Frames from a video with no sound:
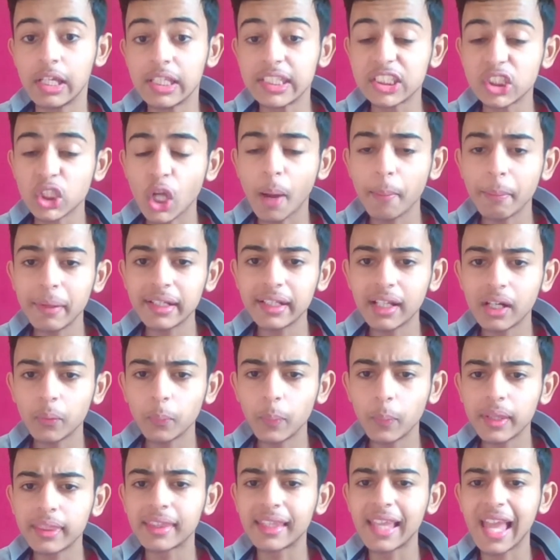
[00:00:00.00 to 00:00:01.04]
stomata
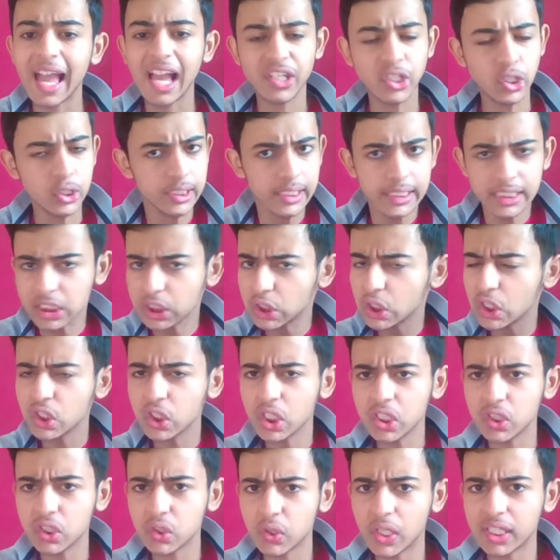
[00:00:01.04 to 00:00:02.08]
with gaseous exchange
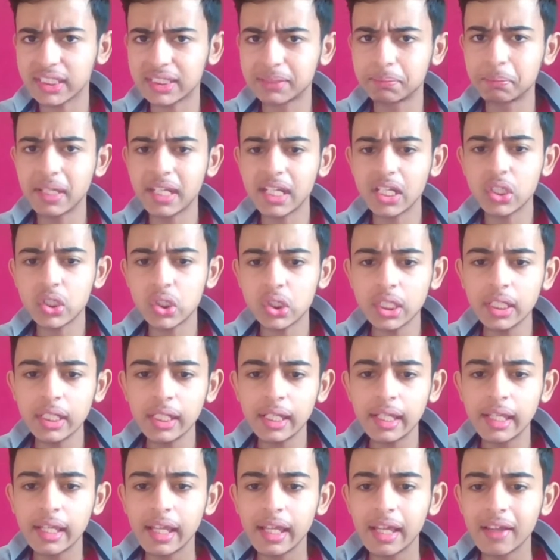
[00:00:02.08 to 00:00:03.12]
and
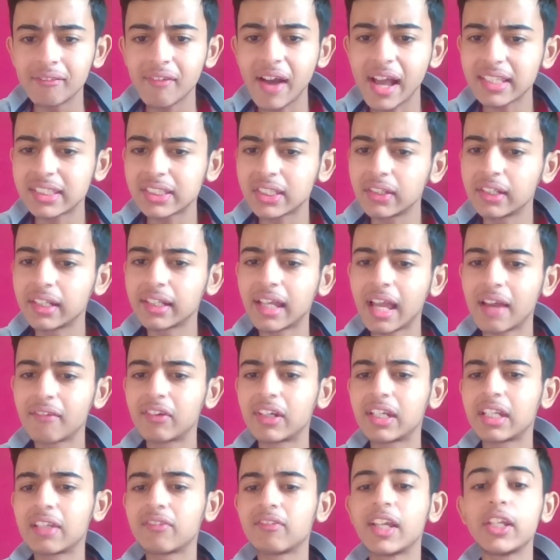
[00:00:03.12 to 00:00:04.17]
transpiration, vascular
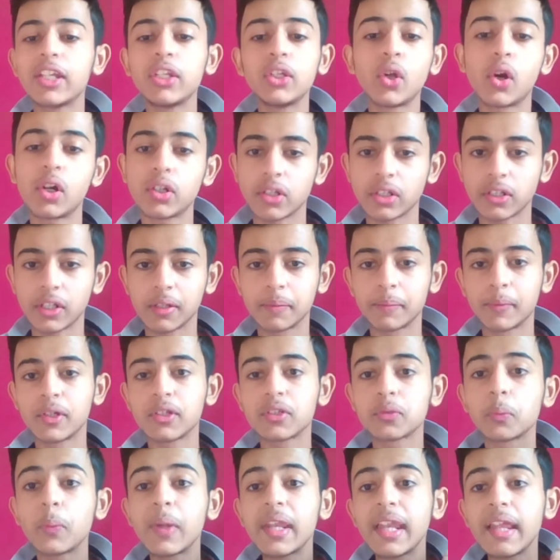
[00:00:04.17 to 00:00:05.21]
cavity we are not talking
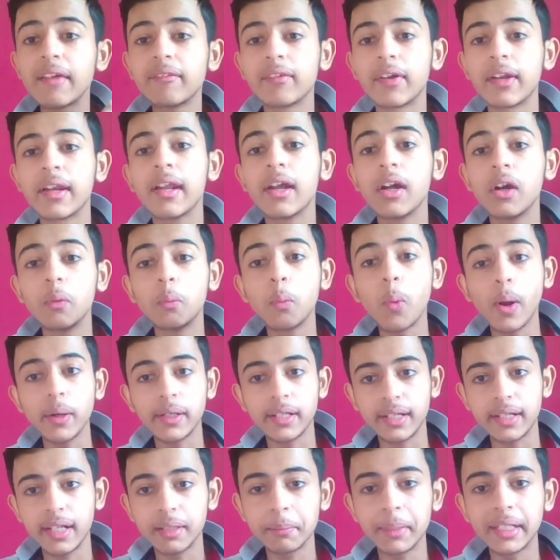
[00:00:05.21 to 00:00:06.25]
about. Whenever water
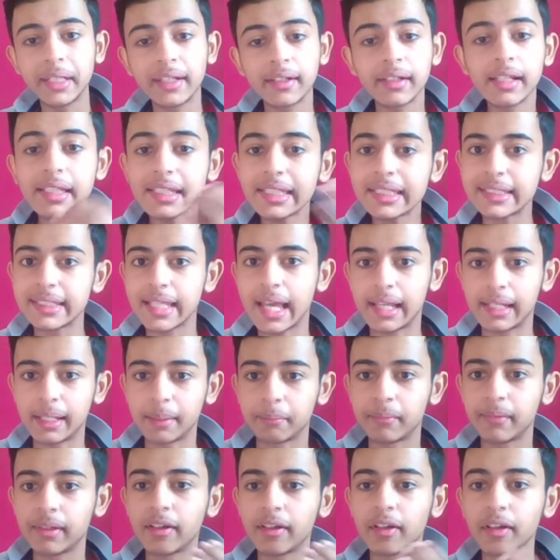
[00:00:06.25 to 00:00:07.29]
and minerals,
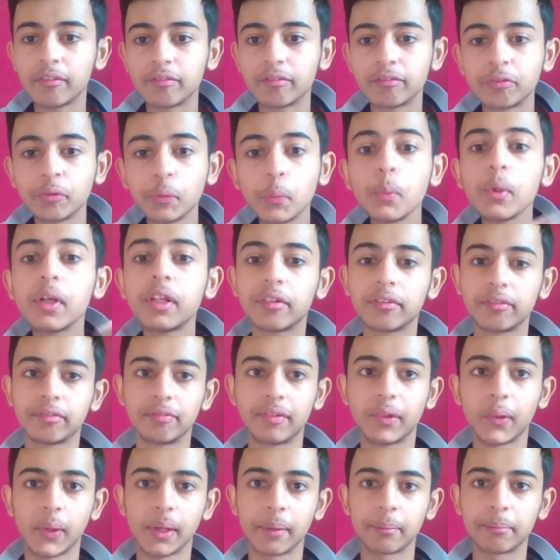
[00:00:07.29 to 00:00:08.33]
xylem, food,
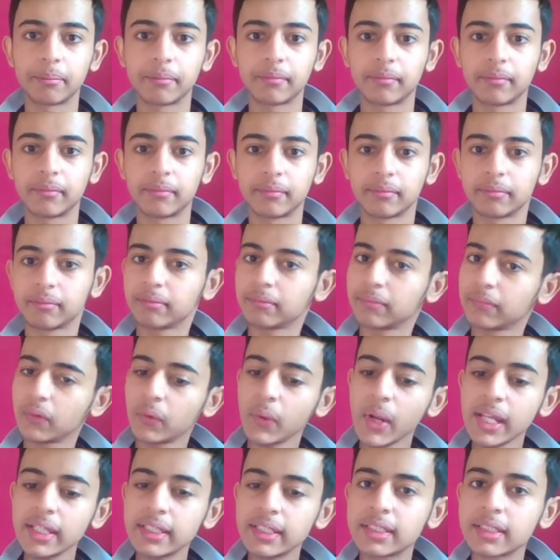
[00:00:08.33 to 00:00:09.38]
phloem,
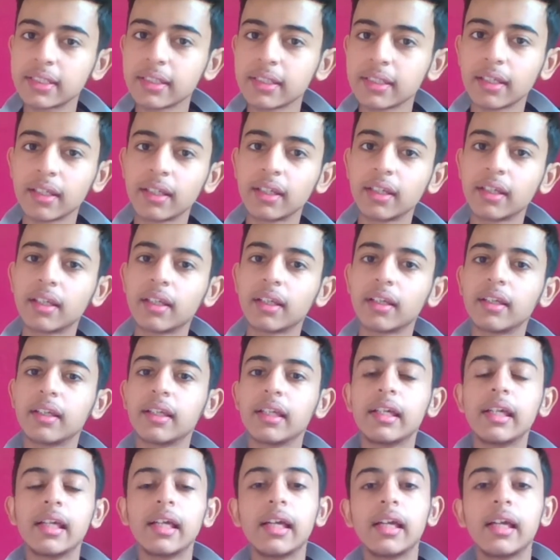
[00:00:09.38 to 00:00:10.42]
right?
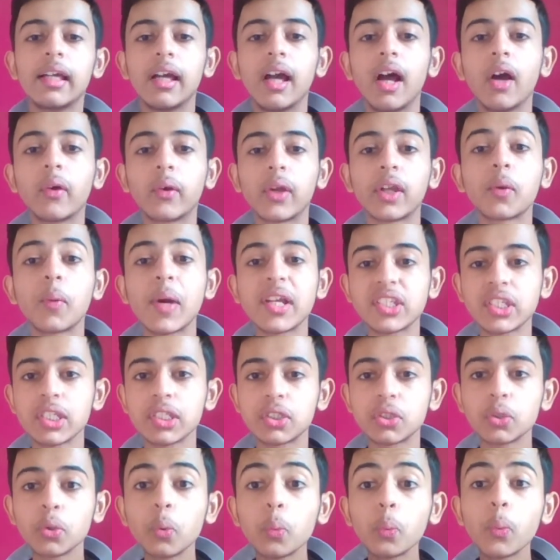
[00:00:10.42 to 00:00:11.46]
Okay, question
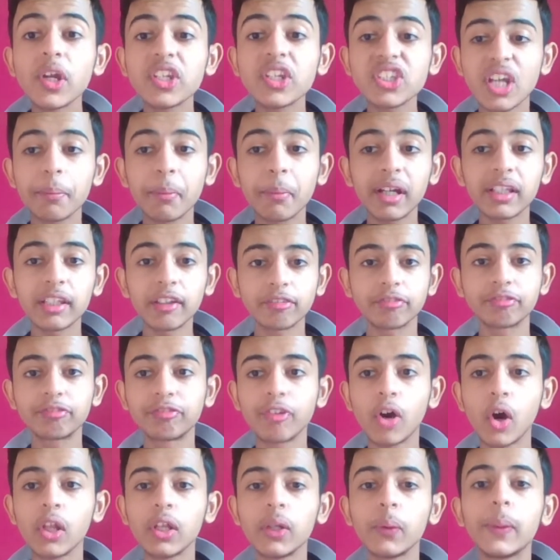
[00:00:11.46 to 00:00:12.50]
2. Which among the
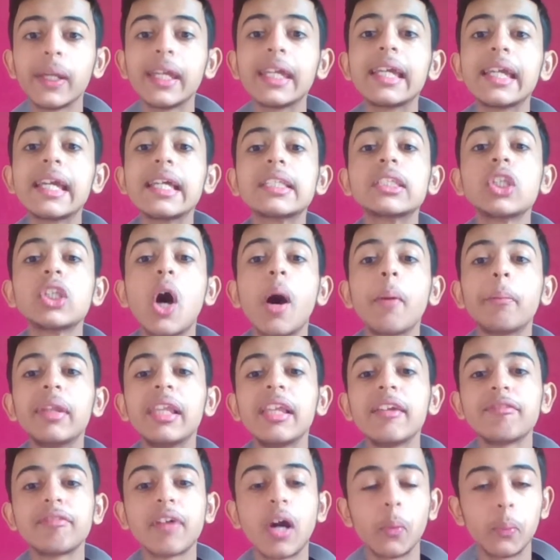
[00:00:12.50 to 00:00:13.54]
following is
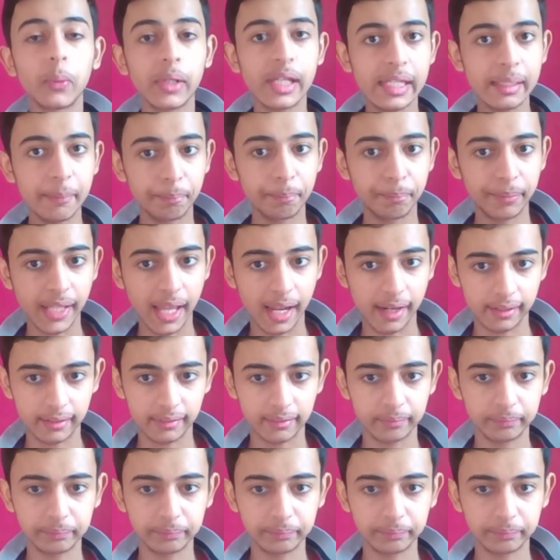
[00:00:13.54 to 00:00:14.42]
normally found in blood?